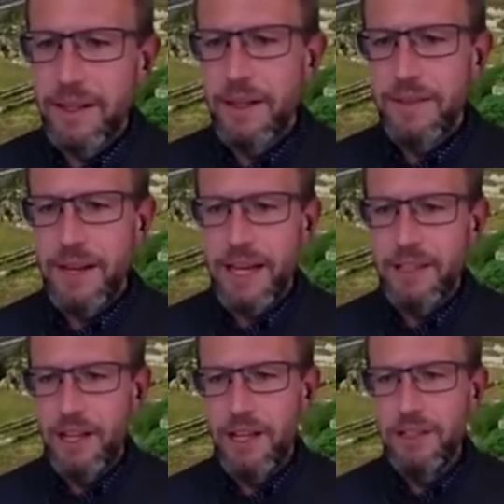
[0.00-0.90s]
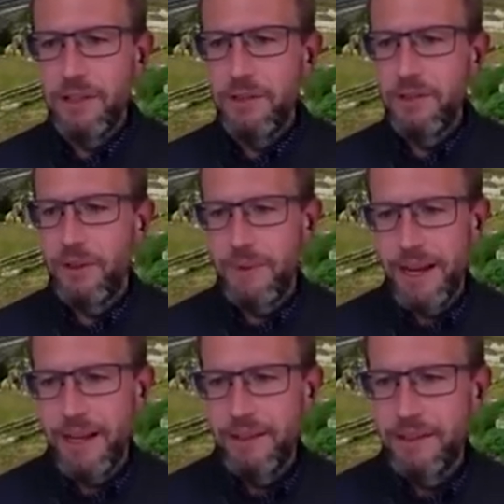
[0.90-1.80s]
The neck long, loose, and
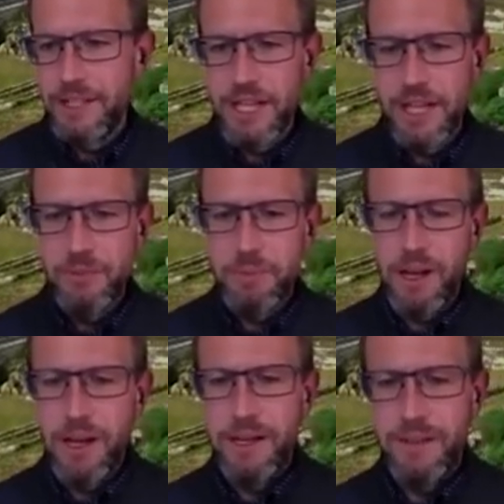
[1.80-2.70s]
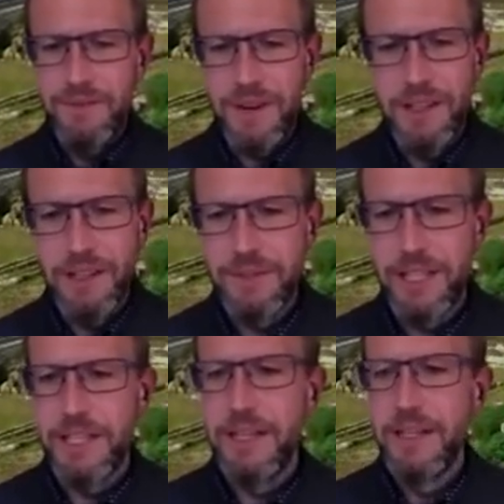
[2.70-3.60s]
round. The chest broad and fairly
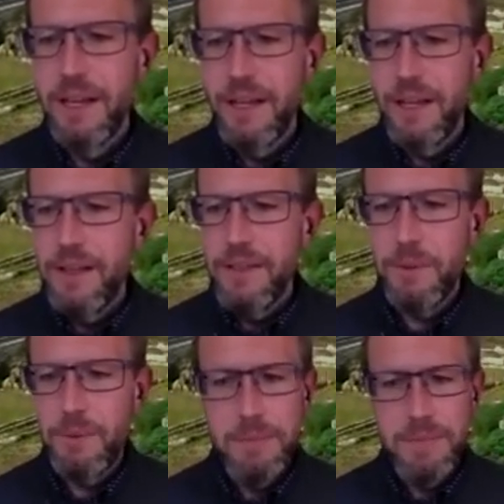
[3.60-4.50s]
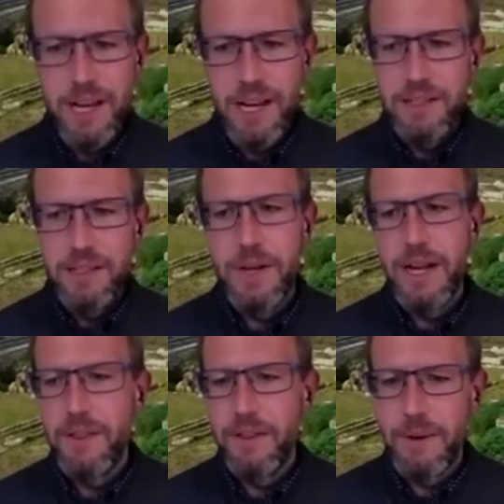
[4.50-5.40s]
fleshy. The ribs not low
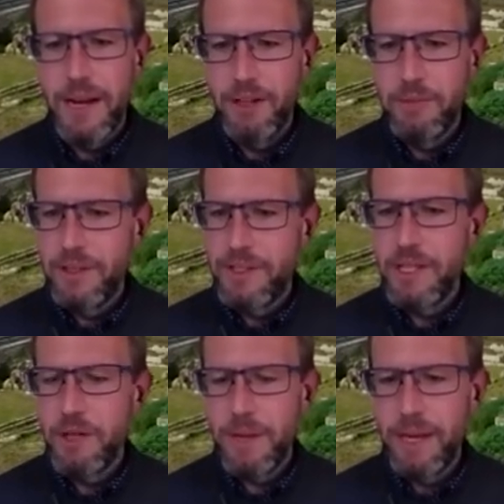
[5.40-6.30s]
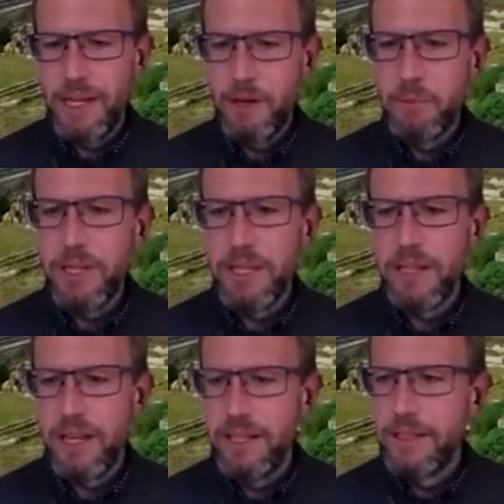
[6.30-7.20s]
down on the ground, but sloping in an oblique
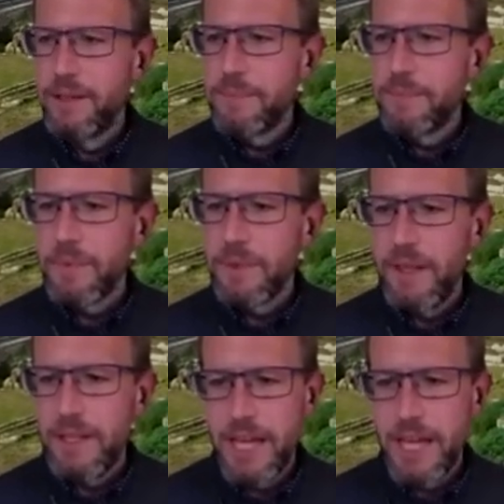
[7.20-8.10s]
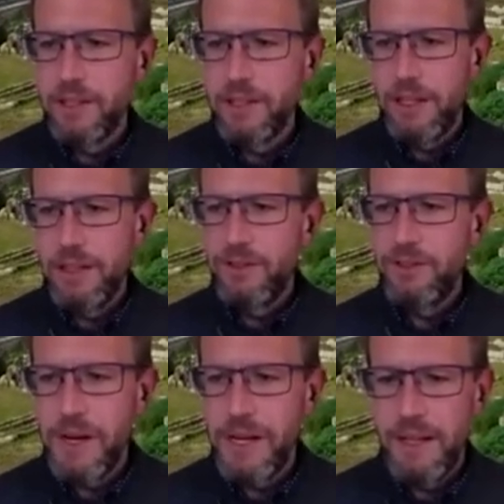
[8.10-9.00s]
line. The tail long,
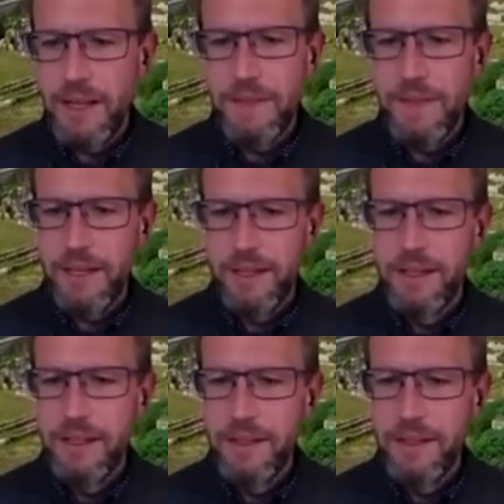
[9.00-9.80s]
straight, and thin.